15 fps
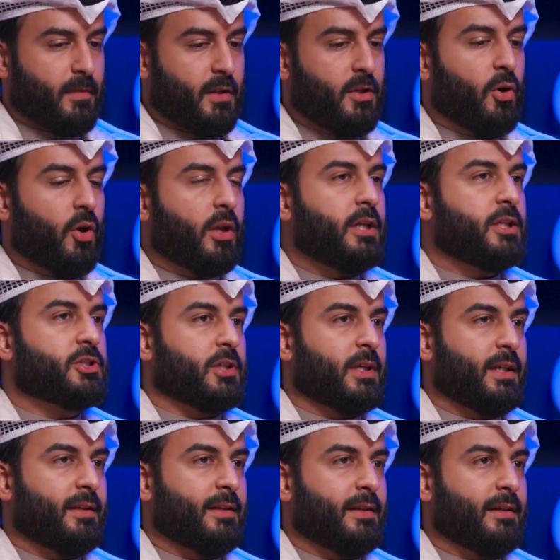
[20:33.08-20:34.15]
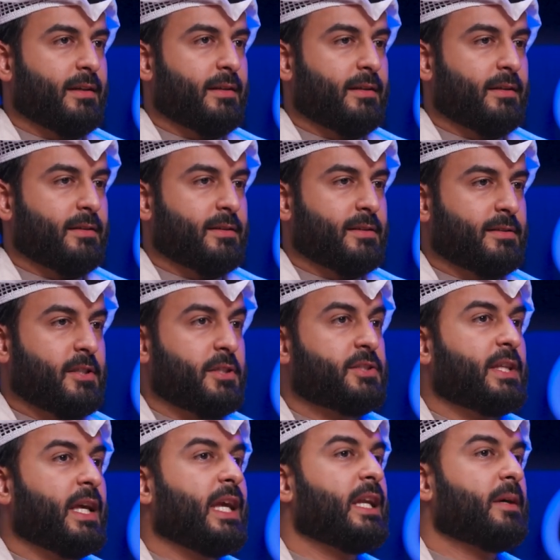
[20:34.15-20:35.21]
knowledge in
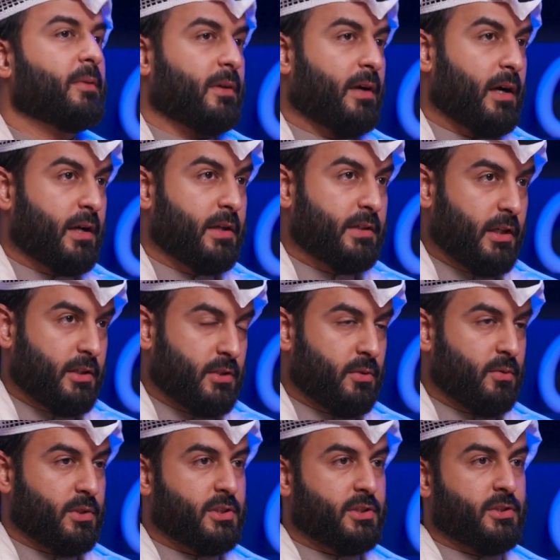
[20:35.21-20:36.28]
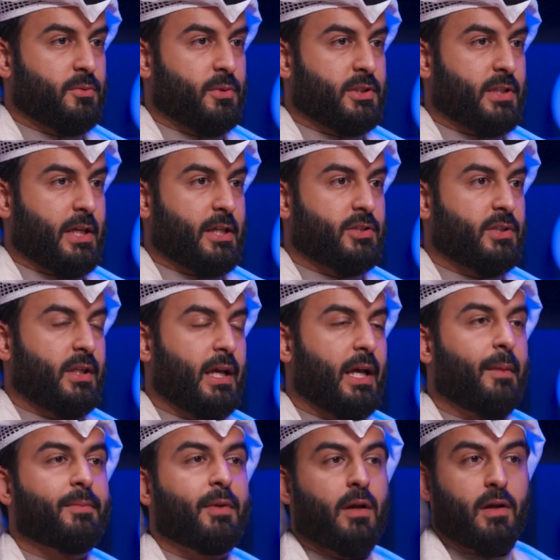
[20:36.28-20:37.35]
sustainable architecture, which actually
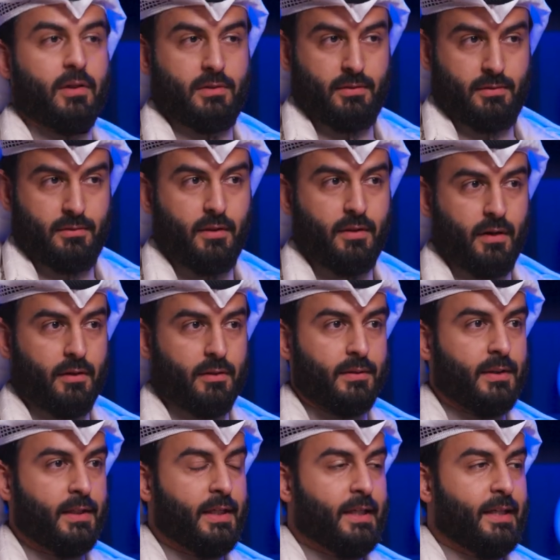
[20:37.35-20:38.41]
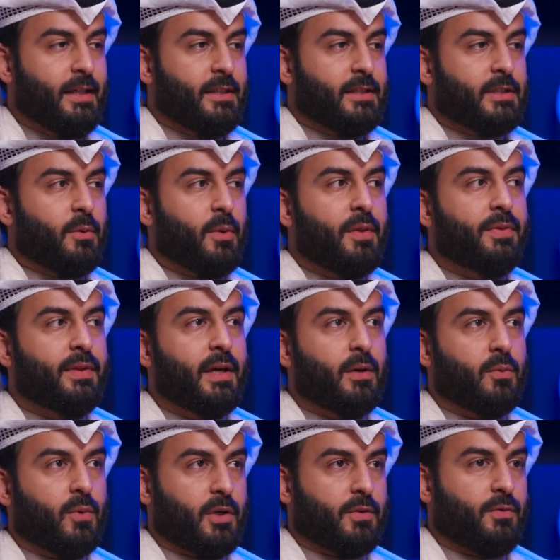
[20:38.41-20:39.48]
helped a lot there. So went
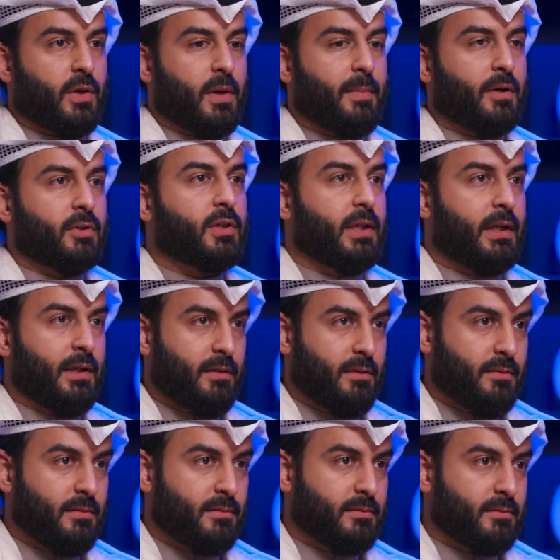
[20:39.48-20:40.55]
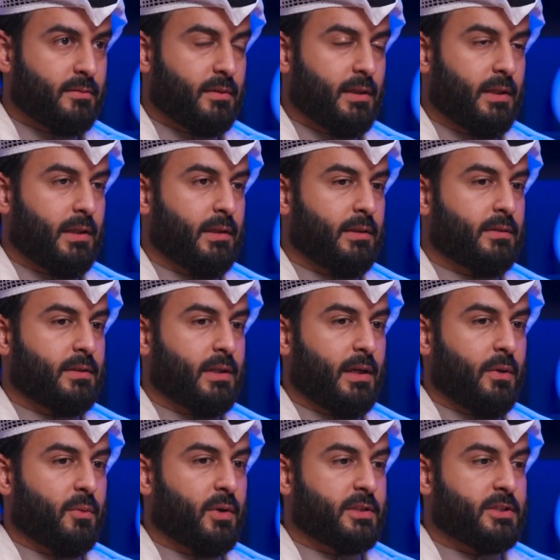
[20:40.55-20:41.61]
there, worked for about a year, and
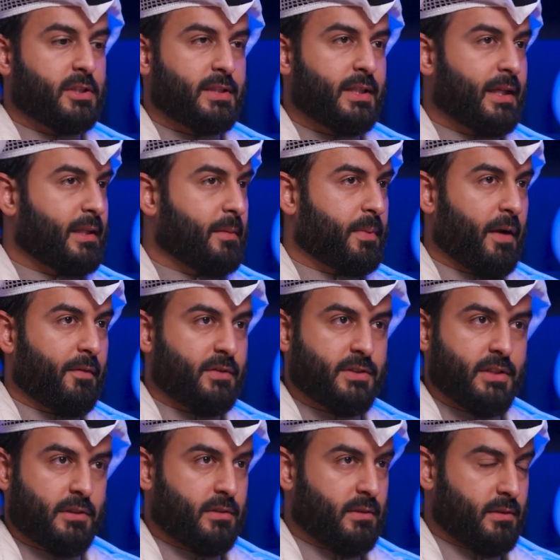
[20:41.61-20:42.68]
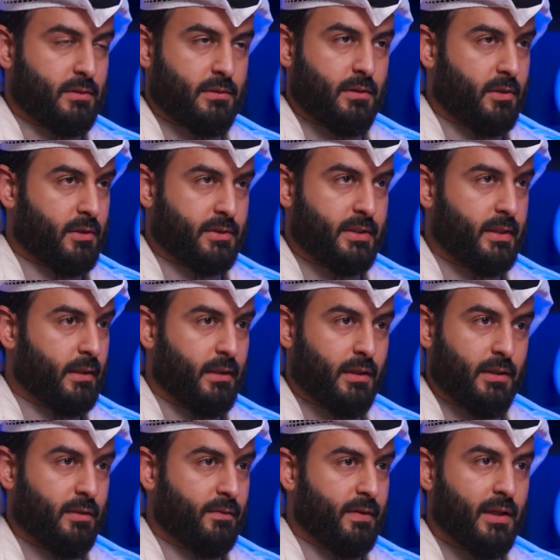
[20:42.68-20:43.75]
I worked just like the private sector, honestly.
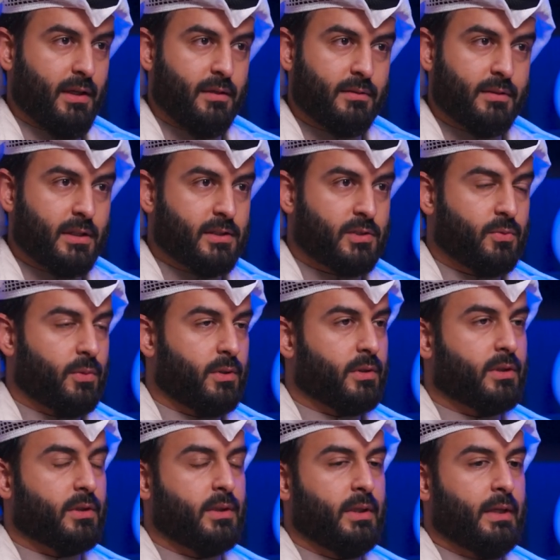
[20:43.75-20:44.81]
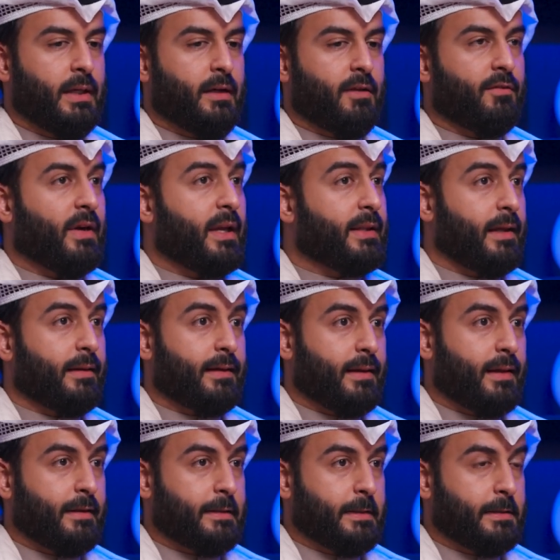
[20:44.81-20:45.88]
Yani very intense work, very
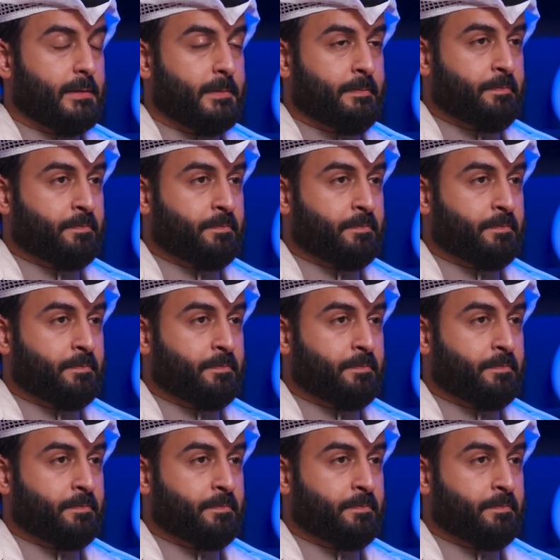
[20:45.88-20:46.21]
dedicated,